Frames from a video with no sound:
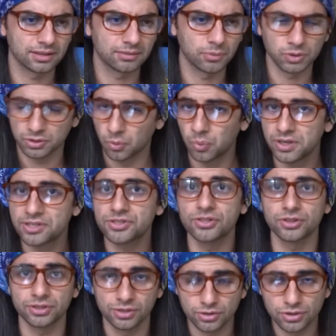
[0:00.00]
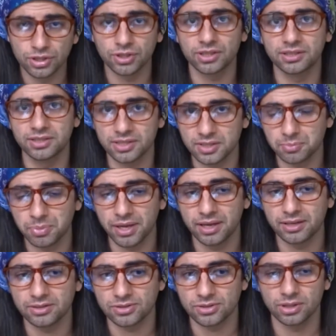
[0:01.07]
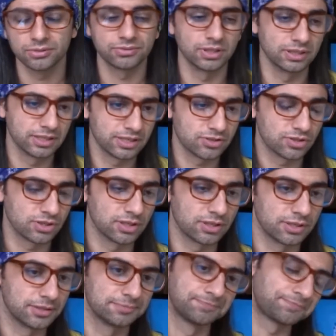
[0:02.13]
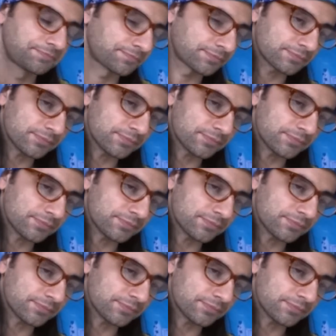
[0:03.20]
um, or the Wizard took the space of the Legendary.